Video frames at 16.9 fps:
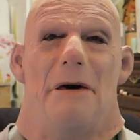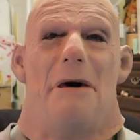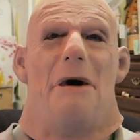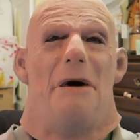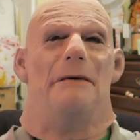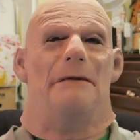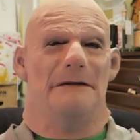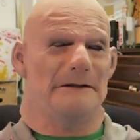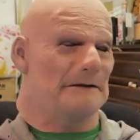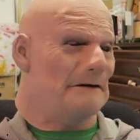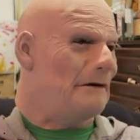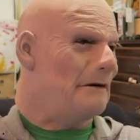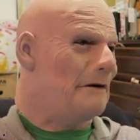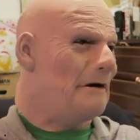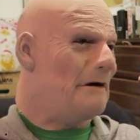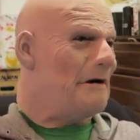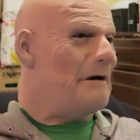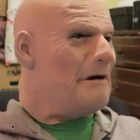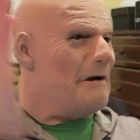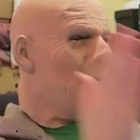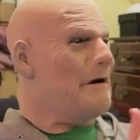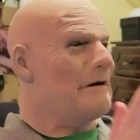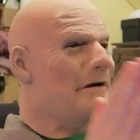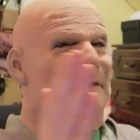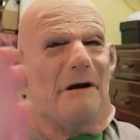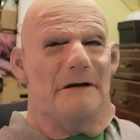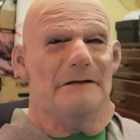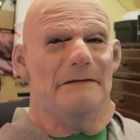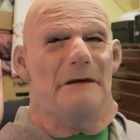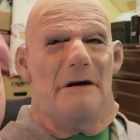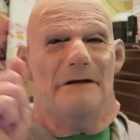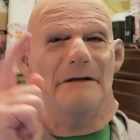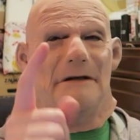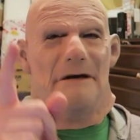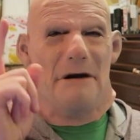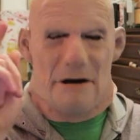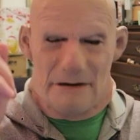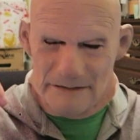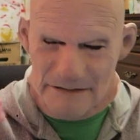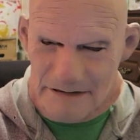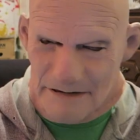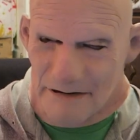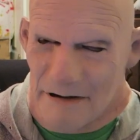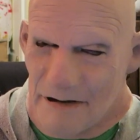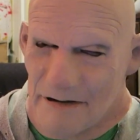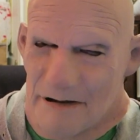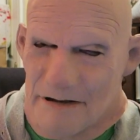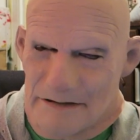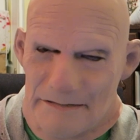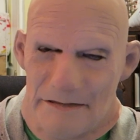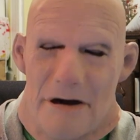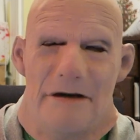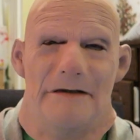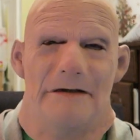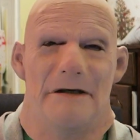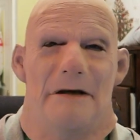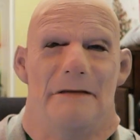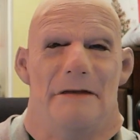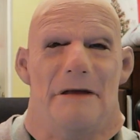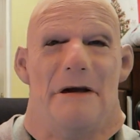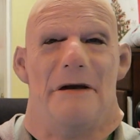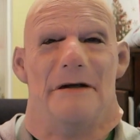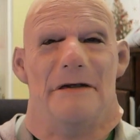Also, it gets better. Honestly, it gets better.